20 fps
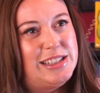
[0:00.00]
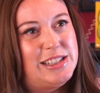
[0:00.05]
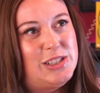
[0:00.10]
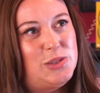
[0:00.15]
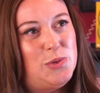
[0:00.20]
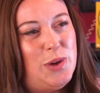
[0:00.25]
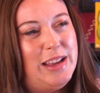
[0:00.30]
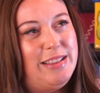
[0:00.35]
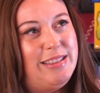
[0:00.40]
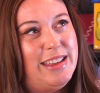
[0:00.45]

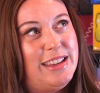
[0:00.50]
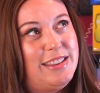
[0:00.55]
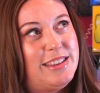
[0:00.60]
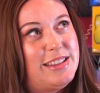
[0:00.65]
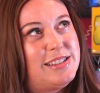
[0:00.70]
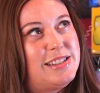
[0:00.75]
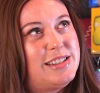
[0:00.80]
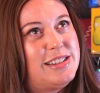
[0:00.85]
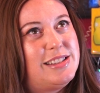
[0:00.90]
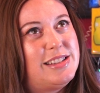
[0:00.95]
do I like
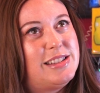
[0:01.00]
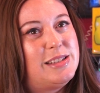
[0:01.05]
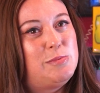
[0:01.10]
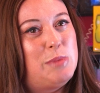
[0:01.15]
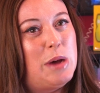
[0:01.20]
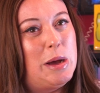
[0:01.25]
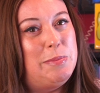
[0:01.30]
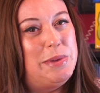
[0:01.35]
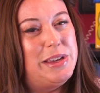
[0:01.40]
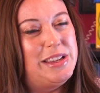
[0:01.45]
this because it's
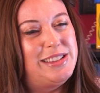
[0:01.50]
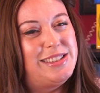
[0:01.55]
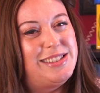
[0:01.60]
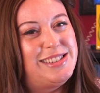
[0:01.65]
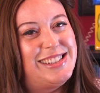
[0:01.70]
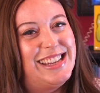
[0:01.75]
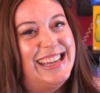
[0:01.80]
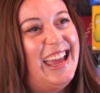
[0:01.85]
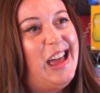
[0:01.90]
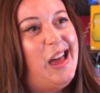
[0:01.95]

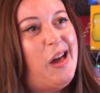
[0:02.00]
puppets?